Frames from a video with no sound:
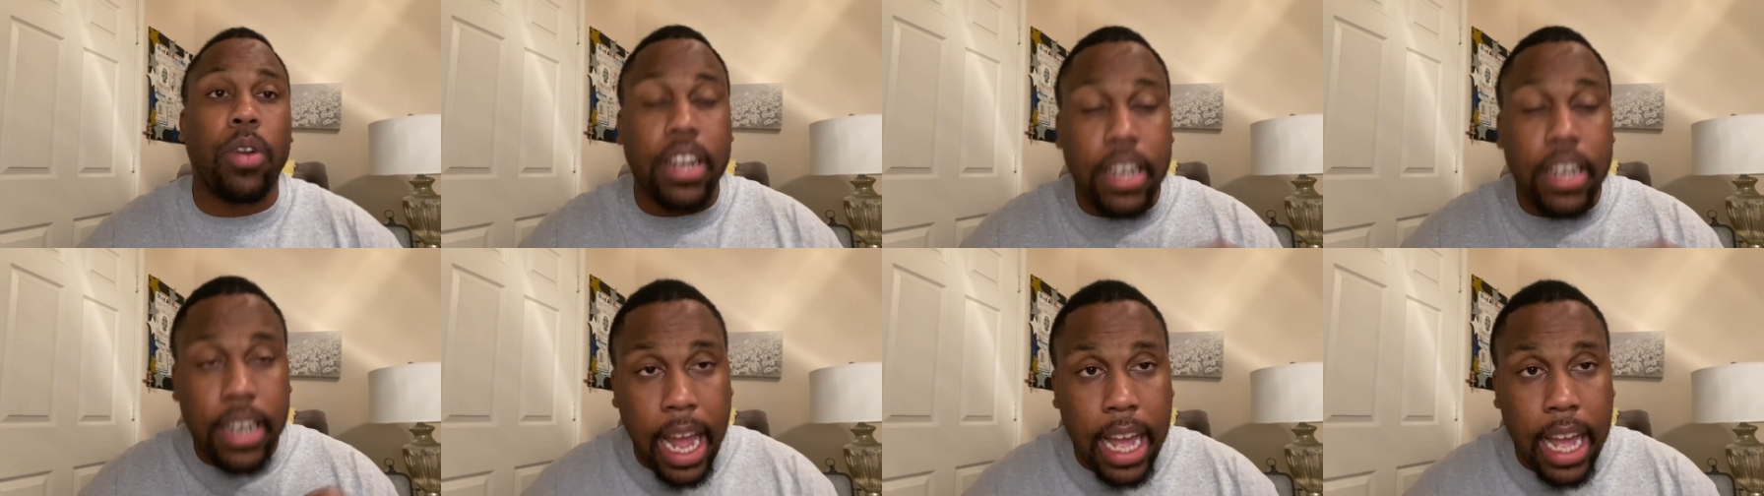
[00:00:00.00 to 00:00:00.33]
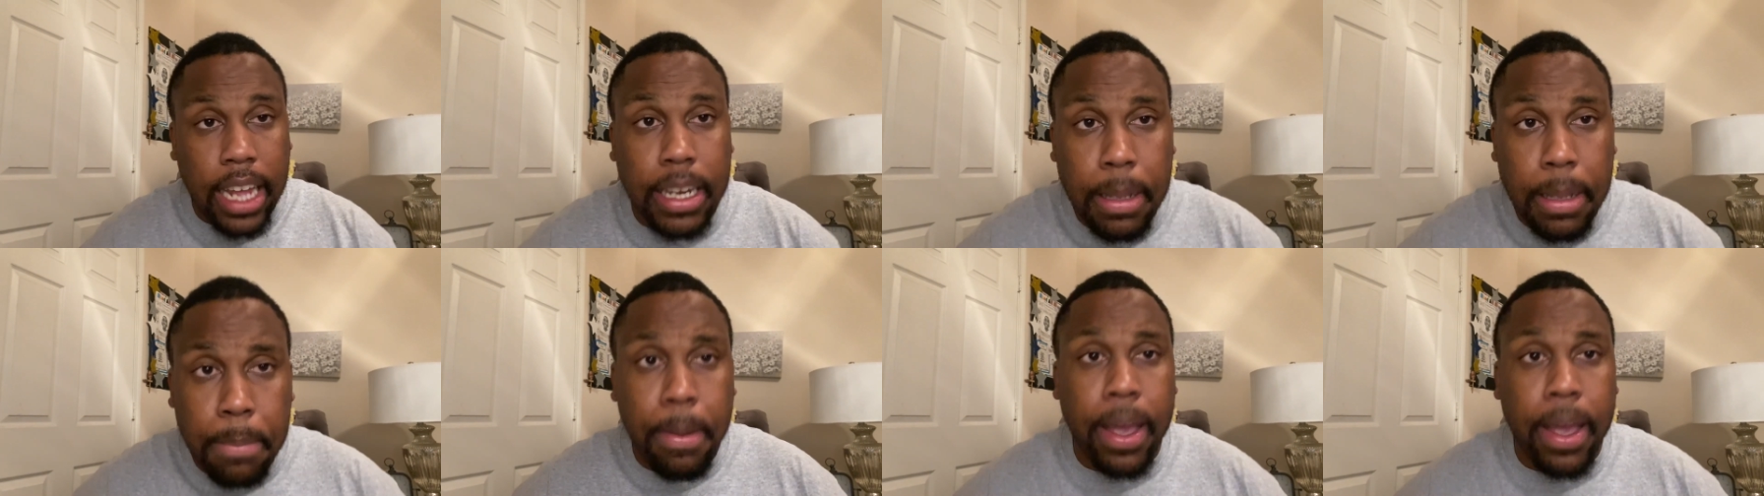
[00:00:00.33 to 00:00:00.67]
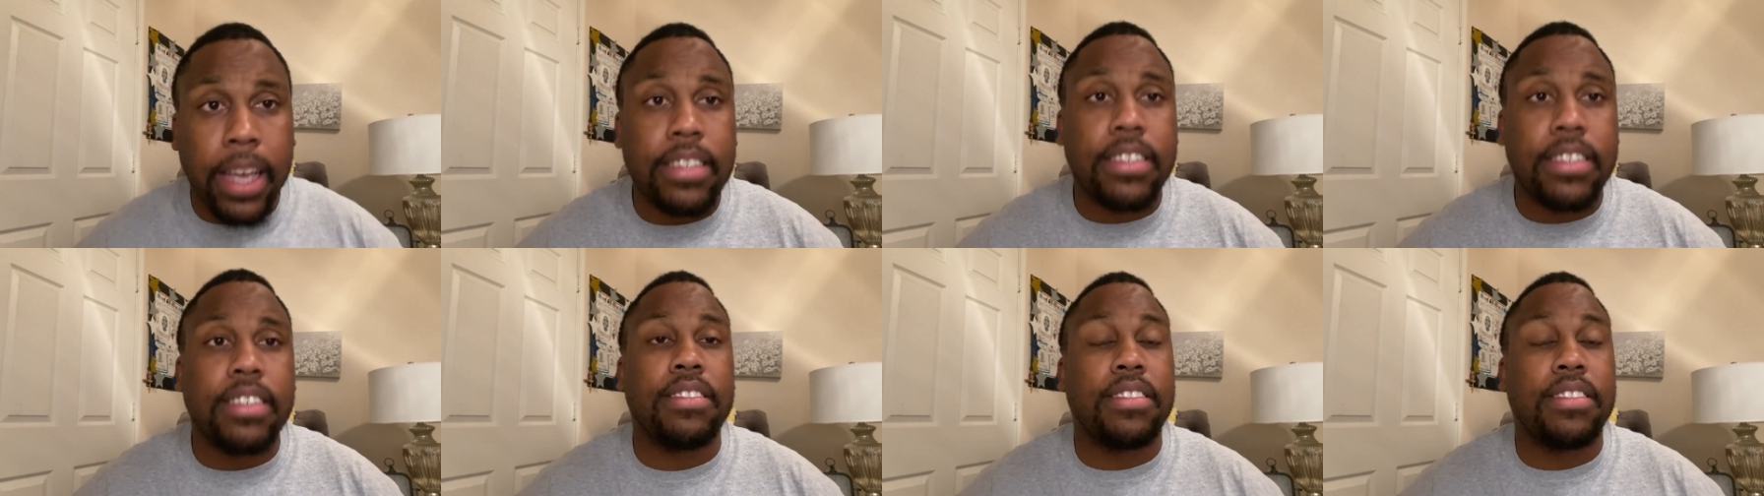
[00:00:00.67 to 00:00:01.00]
nightly
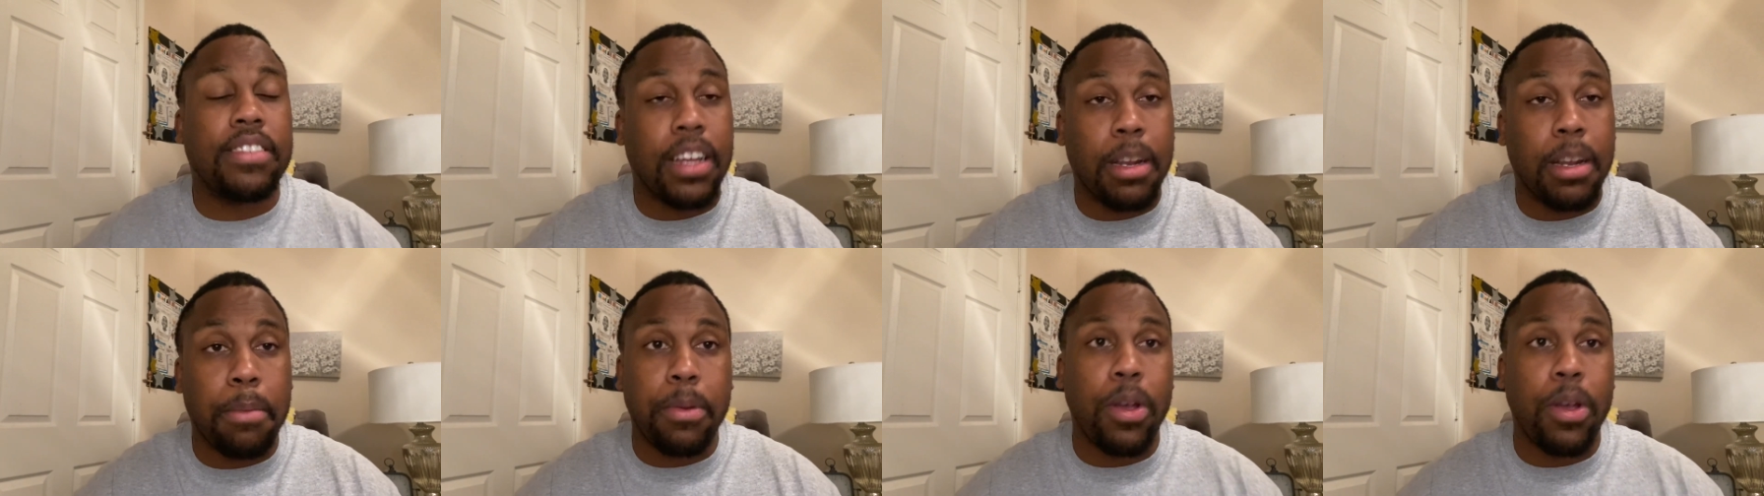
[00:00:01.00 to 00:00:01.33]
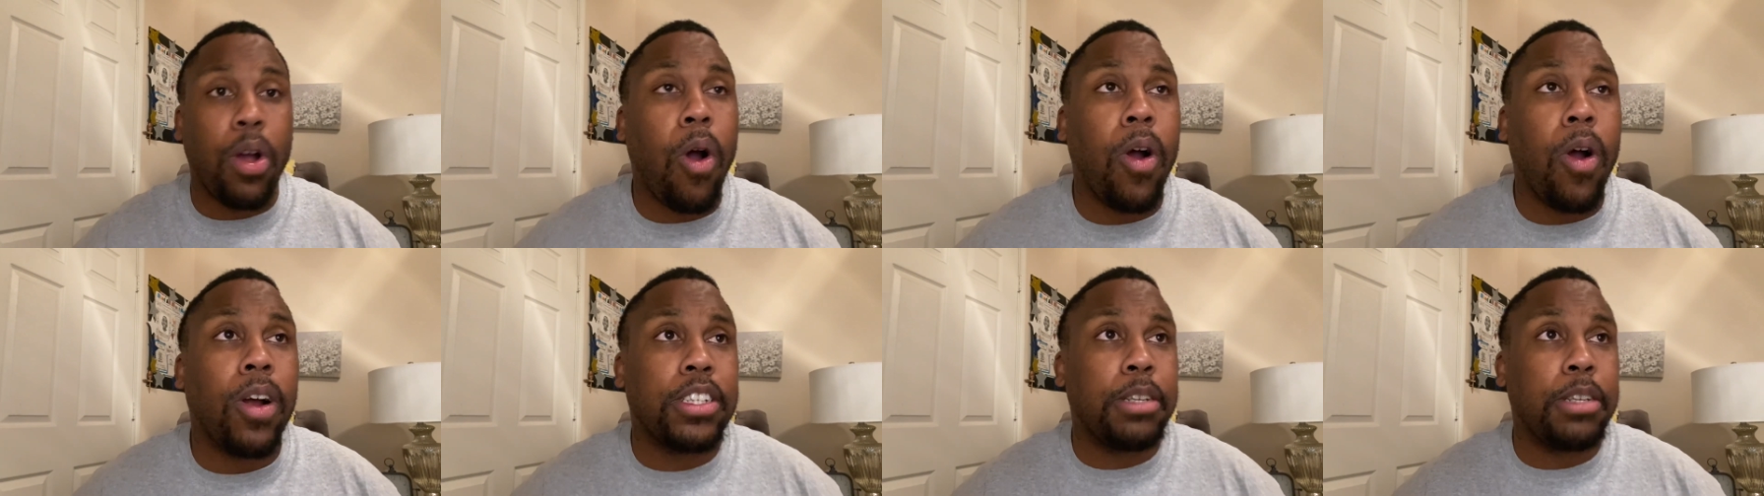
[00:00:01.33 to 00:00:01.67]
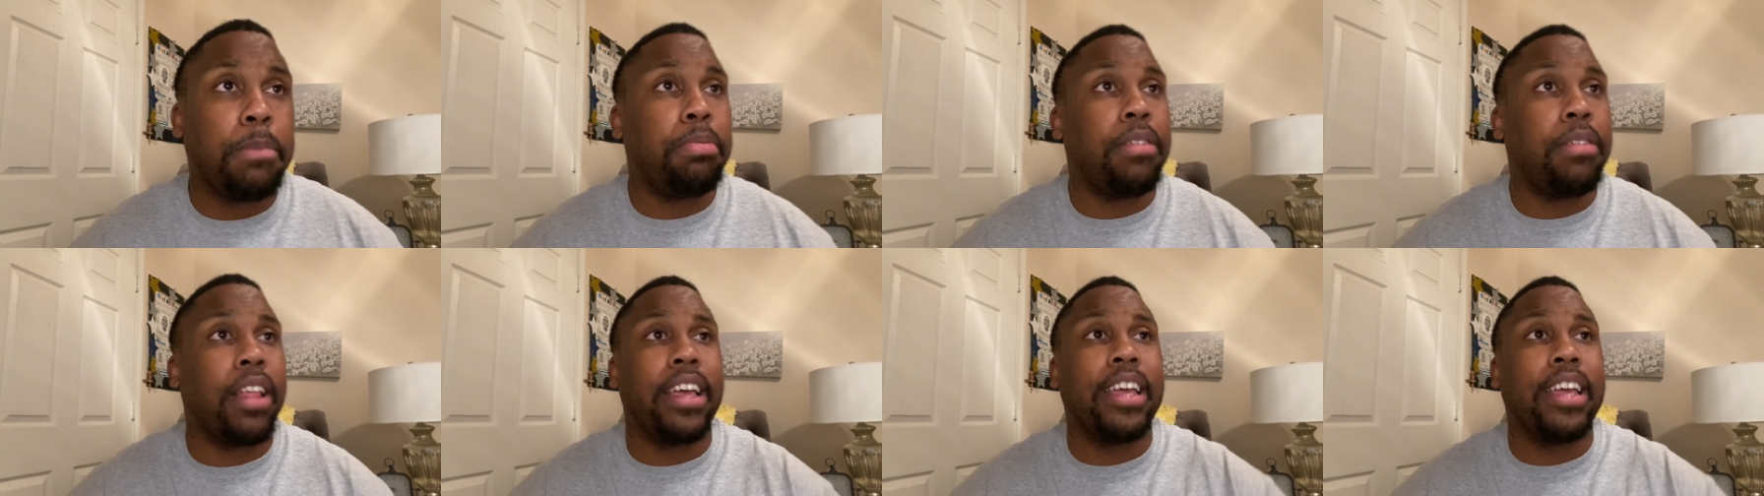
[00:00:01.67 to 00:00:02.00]
basis is going to be hard to
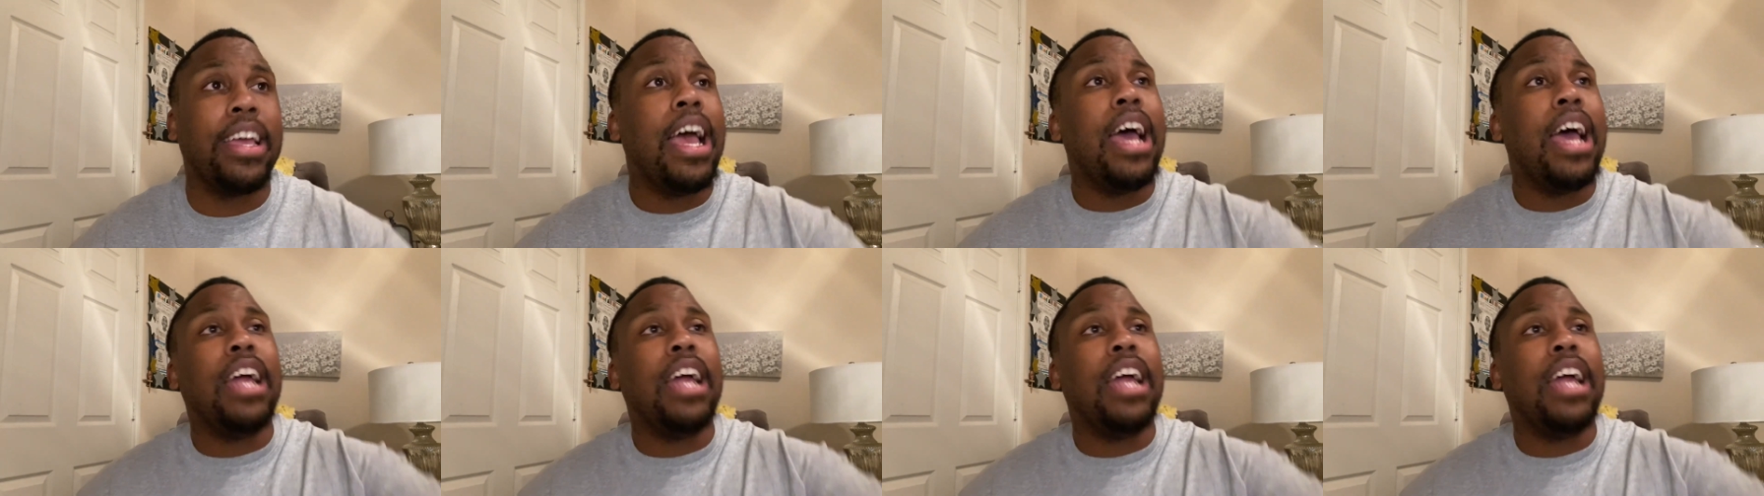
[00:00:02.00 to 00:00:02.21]
play.